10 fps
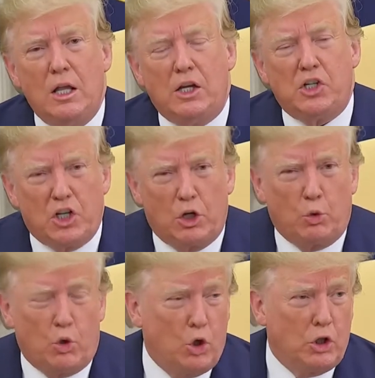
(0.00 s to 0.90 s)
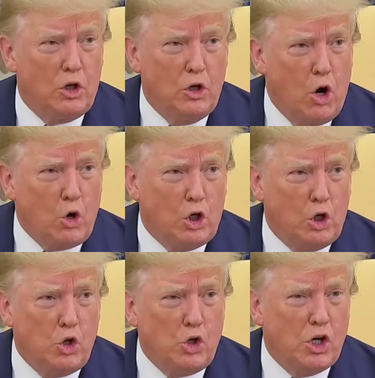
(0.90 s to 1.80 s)
He still ruled no
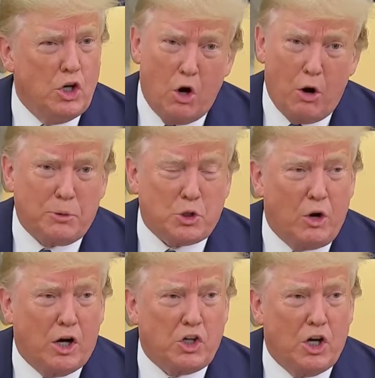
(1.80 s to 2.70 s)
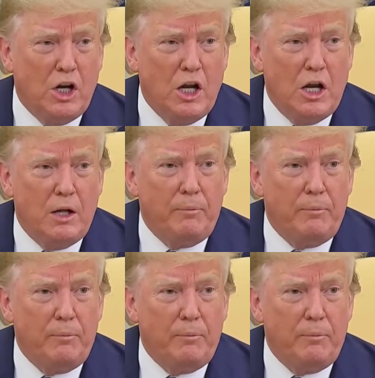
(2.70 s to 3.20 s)
collusion, no obstruction.